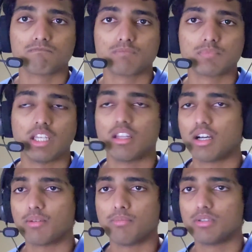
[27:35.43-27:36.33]
GitHub
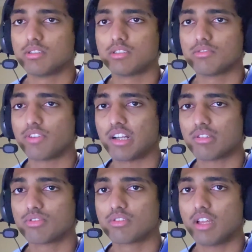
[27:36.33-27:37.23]

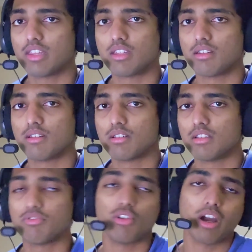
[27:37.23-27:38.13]
files, and then
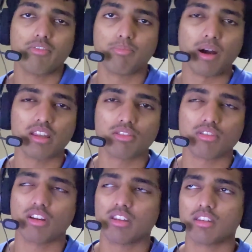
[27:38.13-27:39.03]
if you have Python,
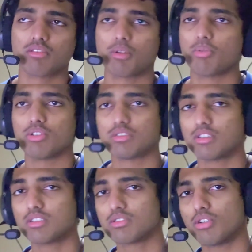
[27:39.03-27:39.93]
I think
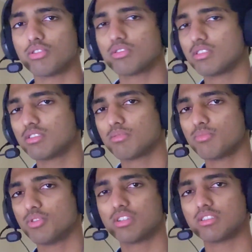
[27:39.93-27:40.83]
3.6 on your system, you
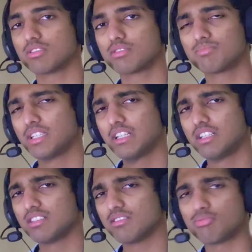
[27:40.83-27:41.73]
can just
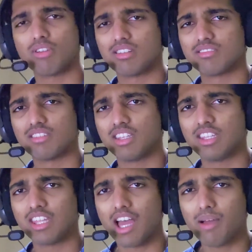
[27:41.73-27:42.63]
run
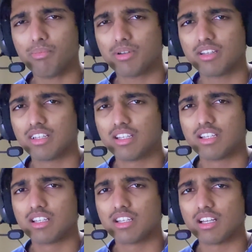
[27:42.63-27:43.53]
the app
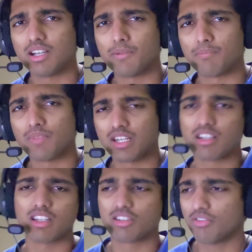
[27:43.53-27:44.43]
and
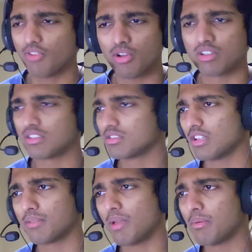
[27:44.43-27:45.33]
connect your phone and just like
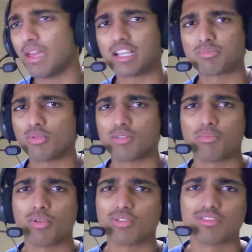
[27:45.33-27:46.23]
maybe export,
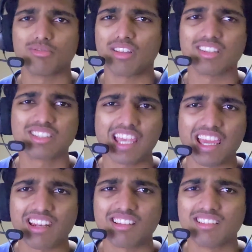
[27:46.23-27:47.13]
import, run the scan,
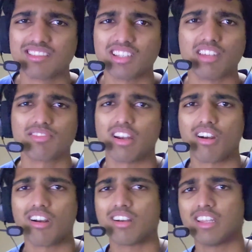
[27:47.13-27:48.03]
see if there
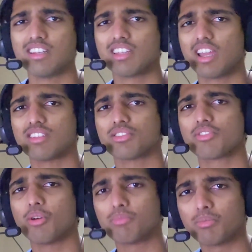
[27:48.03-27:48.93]
are any indicators of
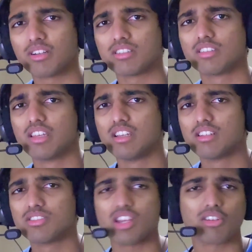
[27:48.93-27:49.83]
compromise,
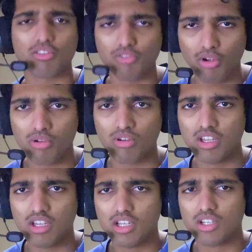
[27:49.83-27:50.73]
check your phone.
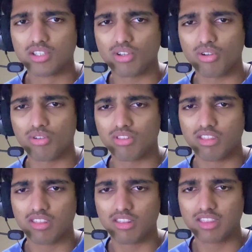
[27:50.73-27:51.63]
So
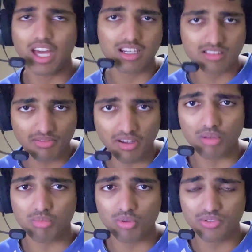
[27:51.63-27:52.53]
that is
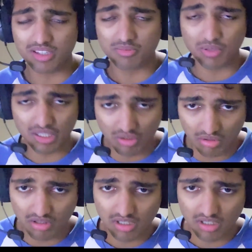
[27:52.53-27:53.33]
available. That's pretty good.